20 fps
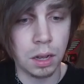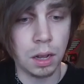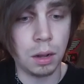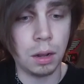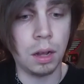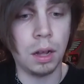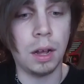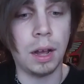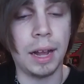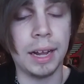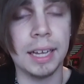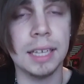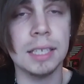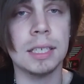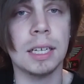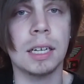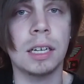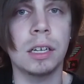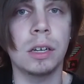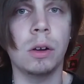I guess
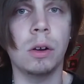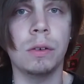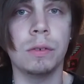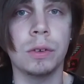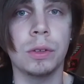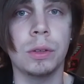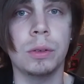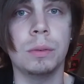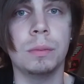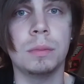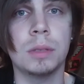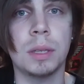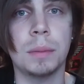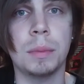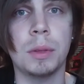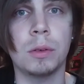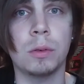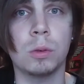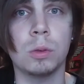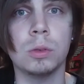I can go over some
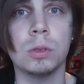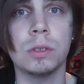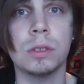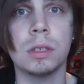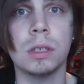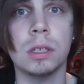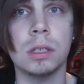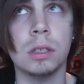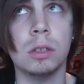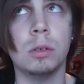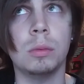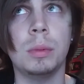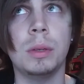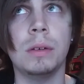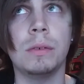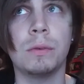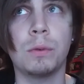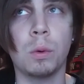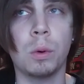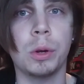of the rules a little
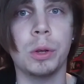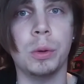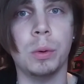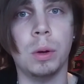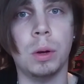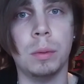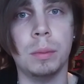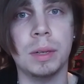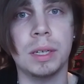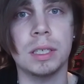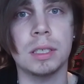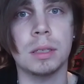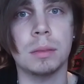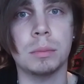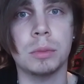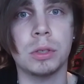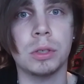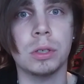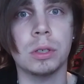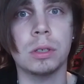bit for you all, because
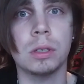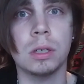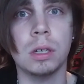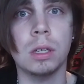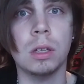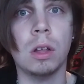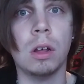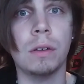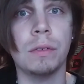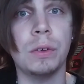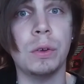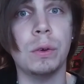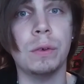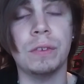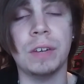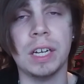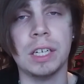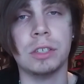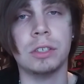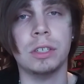I'm sure a lot of you have
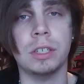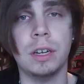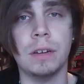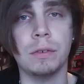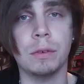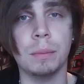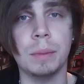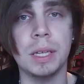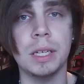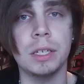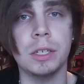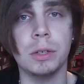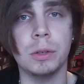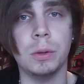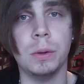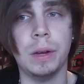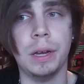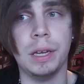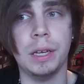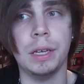actually never been
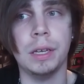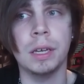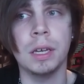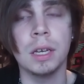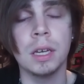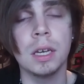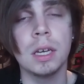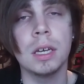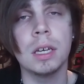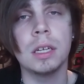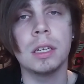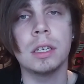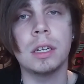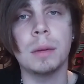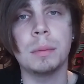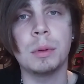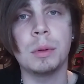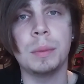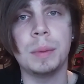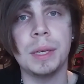to a
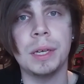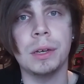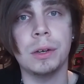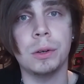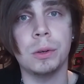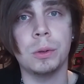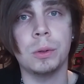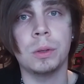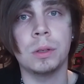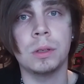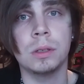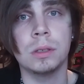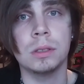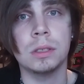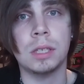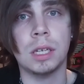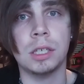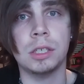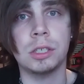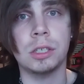WBO
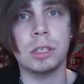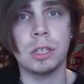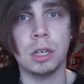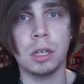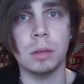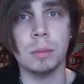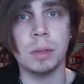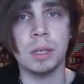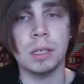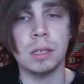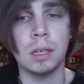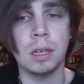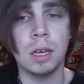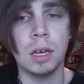sanctioned tournament.